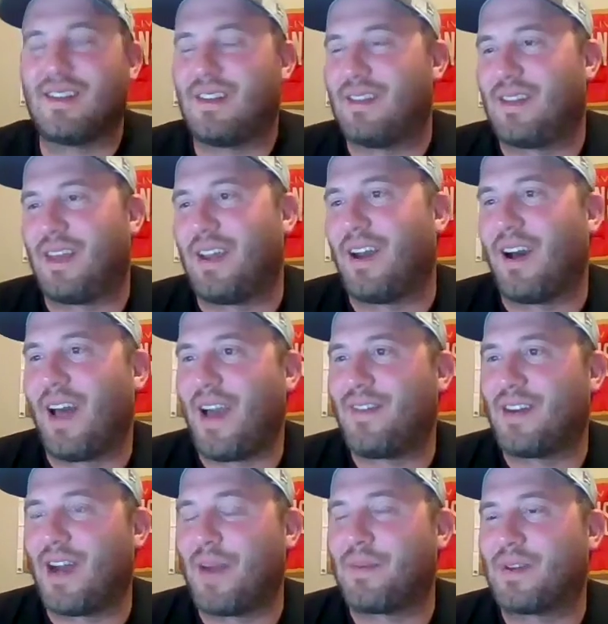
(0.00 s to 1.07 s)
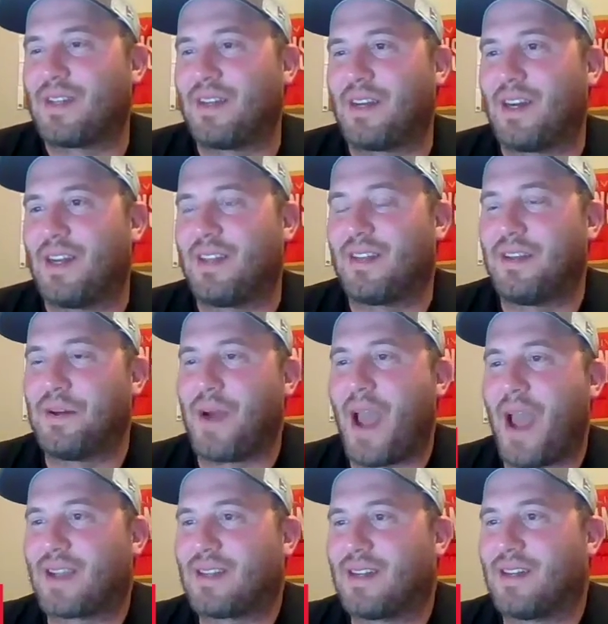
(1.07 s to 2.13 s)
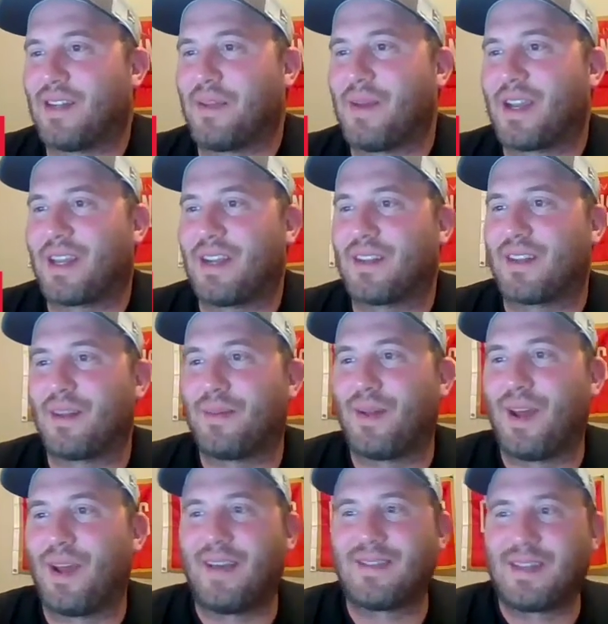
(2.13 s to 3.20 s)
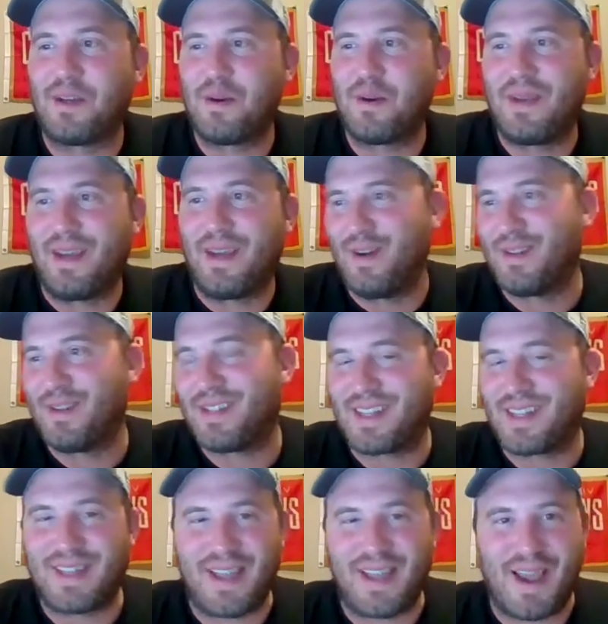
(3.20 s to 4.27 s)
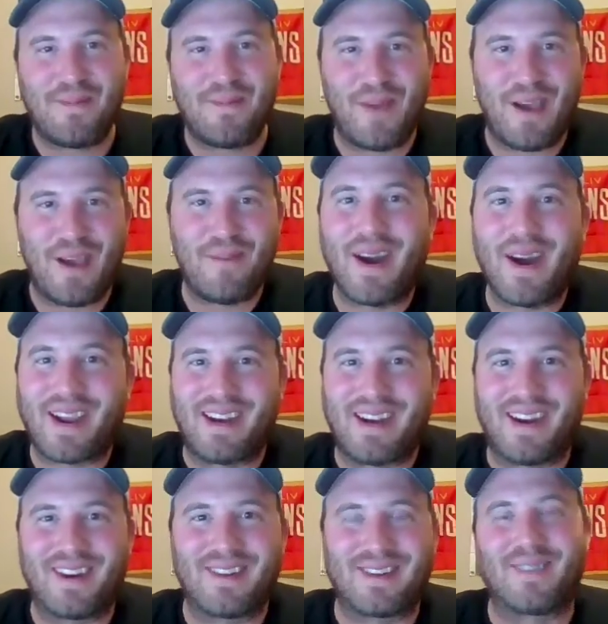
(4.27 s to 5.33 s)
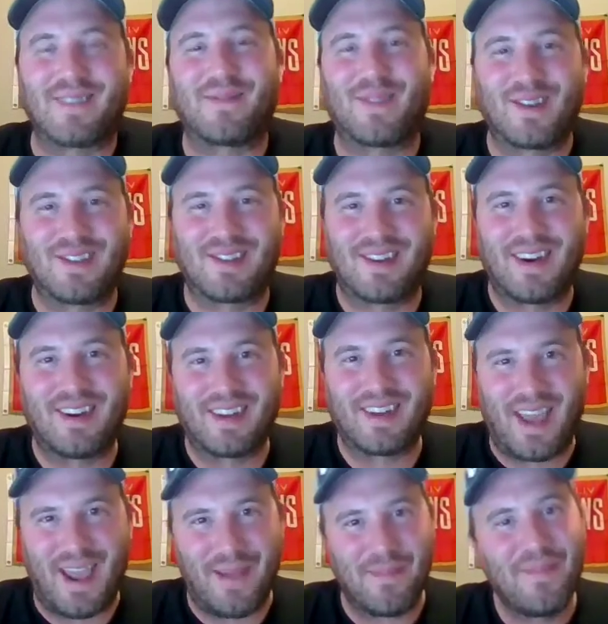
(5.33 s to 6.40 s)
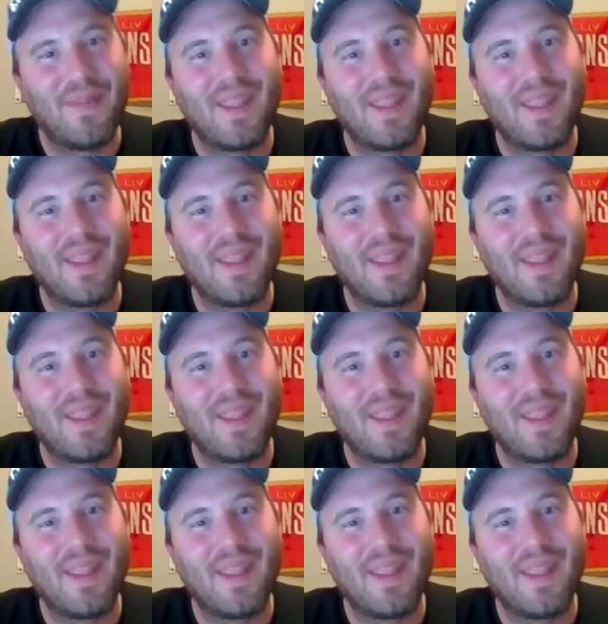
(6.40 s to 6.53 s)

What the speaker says: they all have an opportunity to accidentally make it into the playoffs, they would be hosting the Tampa Bay Buccaneers in a first-round game.